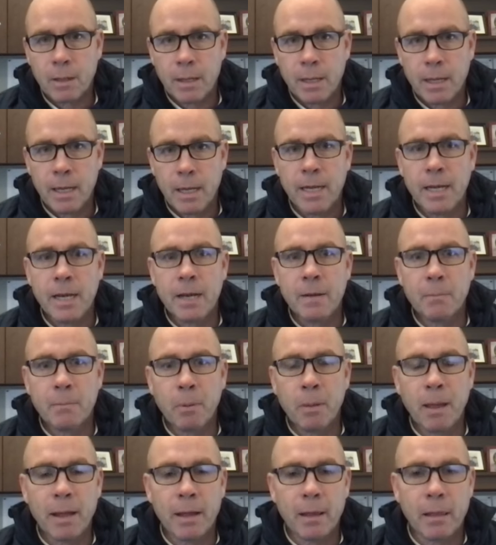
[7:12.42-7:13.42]
he
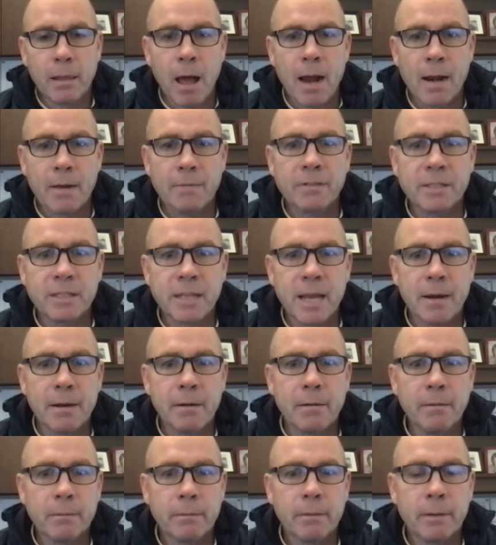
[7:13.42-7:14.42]
didn't play a lot of
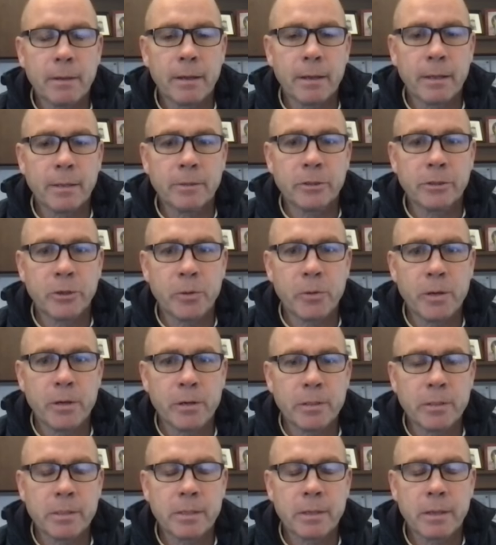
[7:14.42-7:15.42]
center in
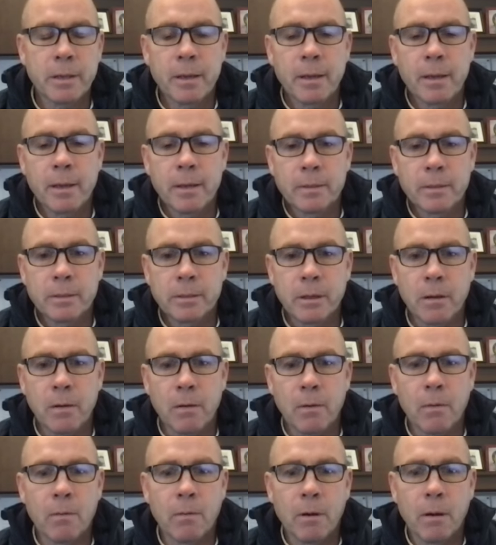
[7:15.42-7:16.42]
juniors.
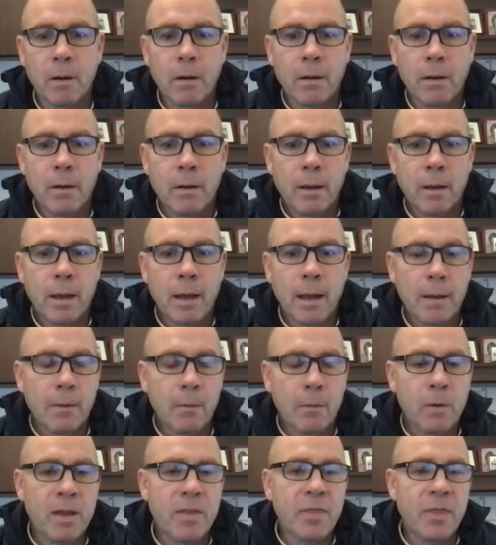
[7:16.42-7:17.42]
So
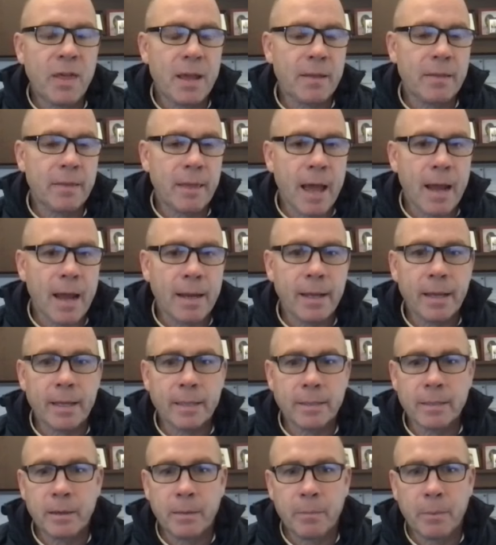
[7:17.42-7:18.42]
we think that he
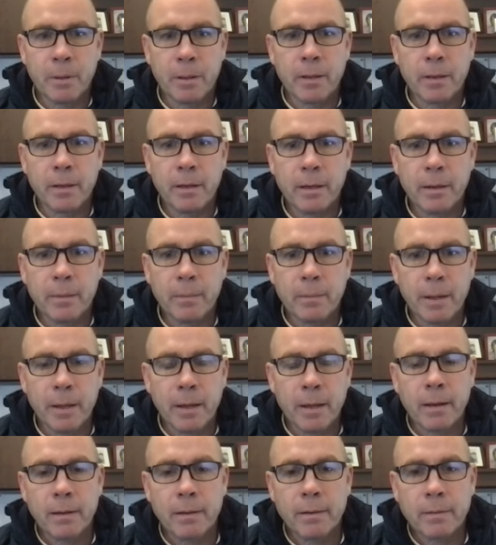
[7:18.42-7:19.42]
has the ability to be
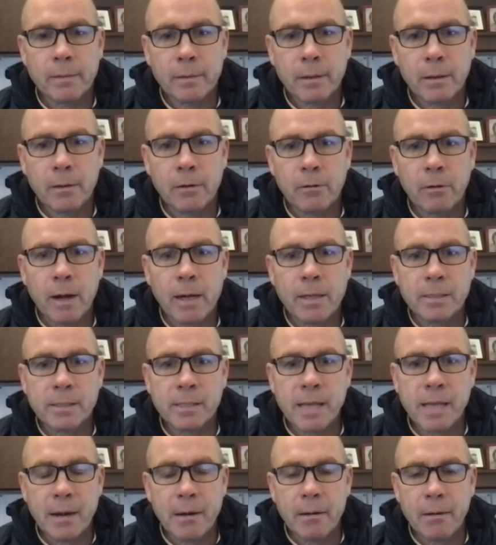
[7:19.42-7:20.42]
a great
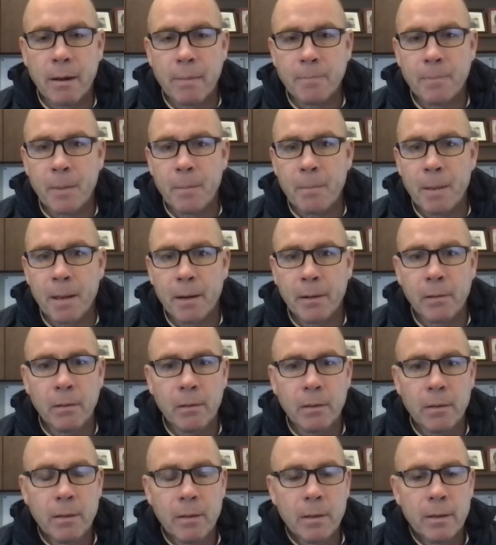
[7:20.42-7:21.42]
center up the
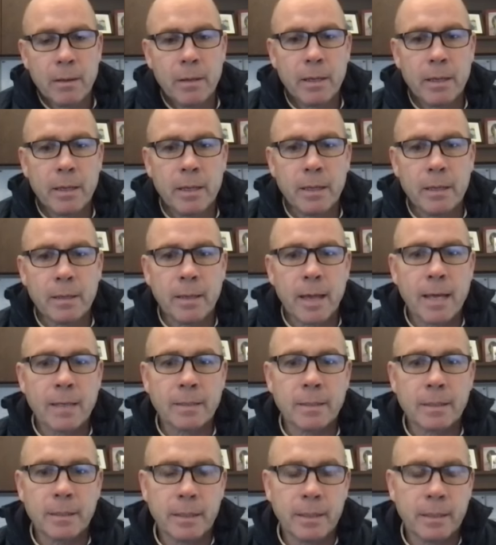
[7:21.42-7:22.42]
middle.
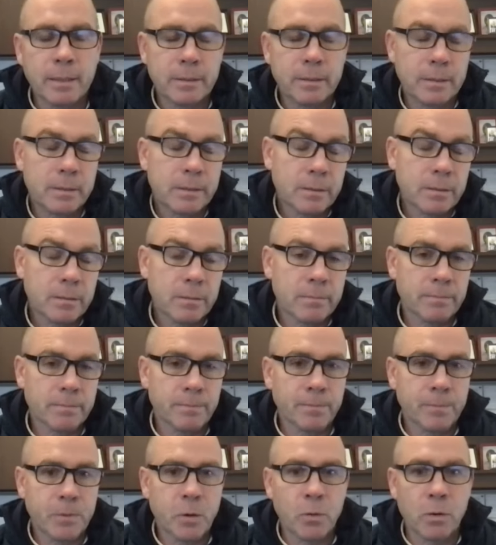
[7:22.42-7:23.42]
He's
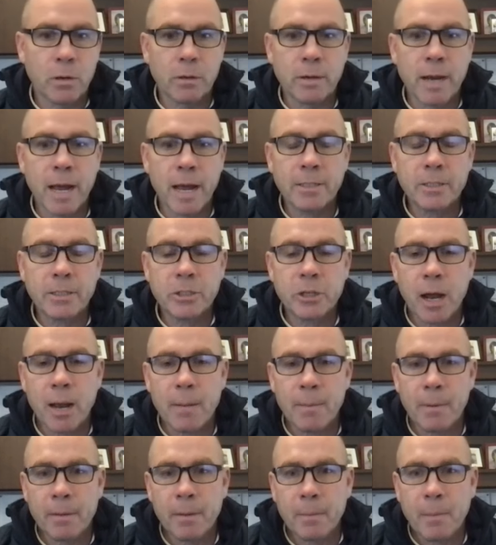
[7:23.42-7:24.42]
doing a nice
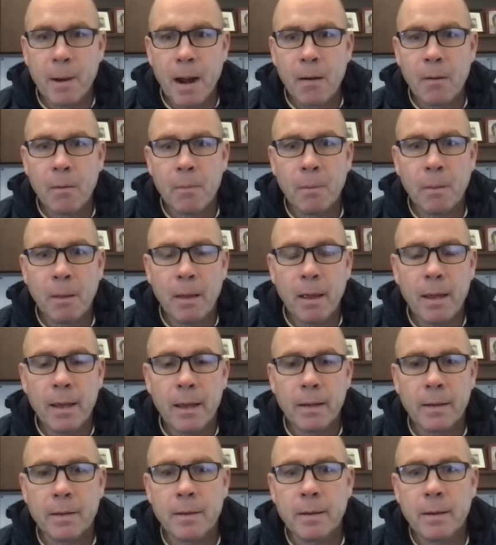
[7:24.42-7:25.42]
job on the power play,
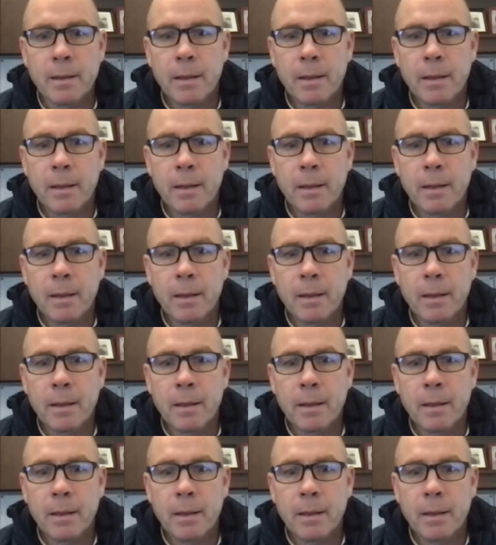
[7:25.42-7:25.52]
and